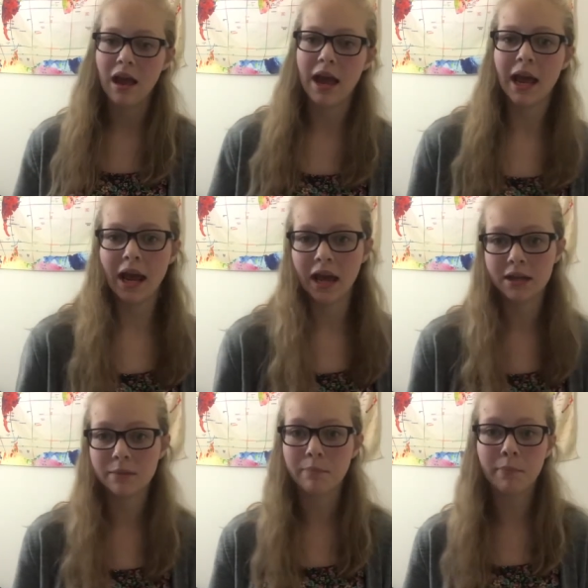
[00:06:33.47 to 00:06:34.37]

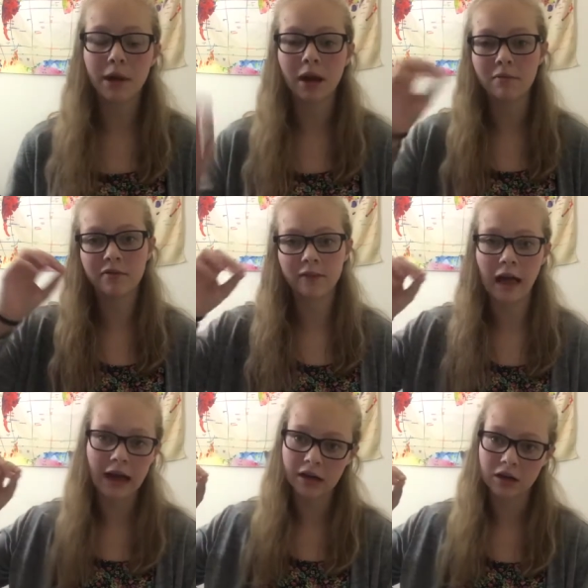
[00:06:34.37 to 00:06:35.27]
and put up
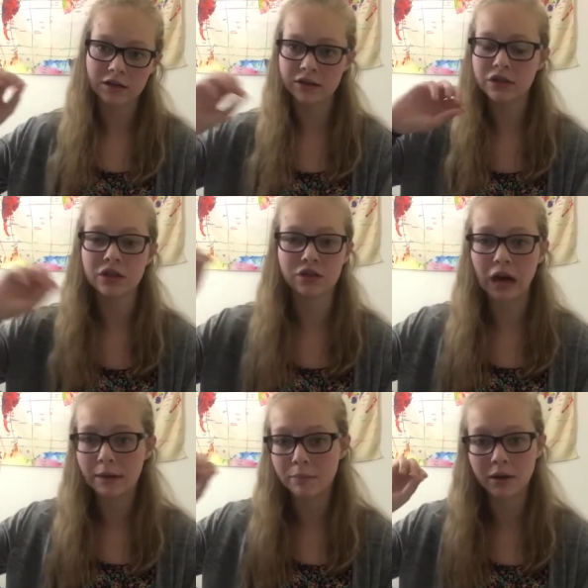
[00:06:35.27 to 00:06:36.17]
flyers, just
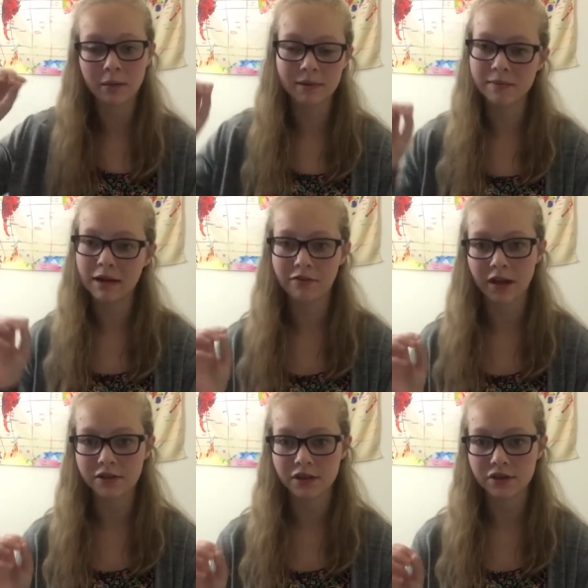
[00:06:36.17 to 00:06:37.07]
try to put up as many
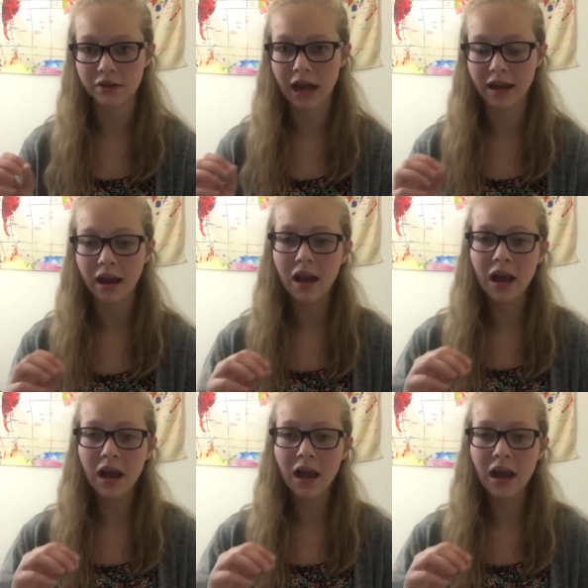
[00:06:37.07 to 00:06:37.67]
flyers as you can.